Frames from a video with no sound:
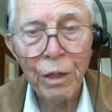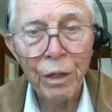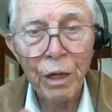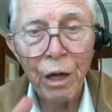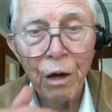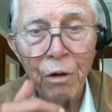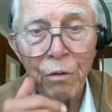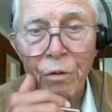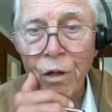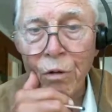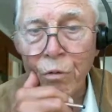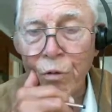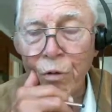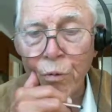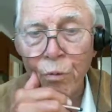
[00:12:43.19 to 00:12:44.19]
a guy over
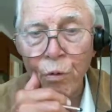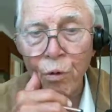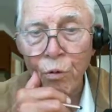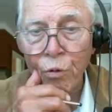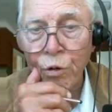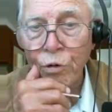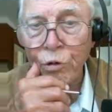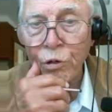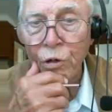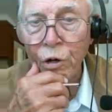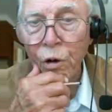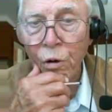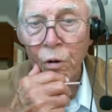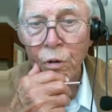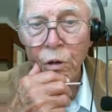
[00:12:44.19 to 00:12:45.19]
there with a broken
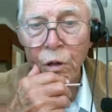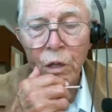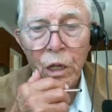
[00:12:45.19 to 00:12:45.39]
jaw,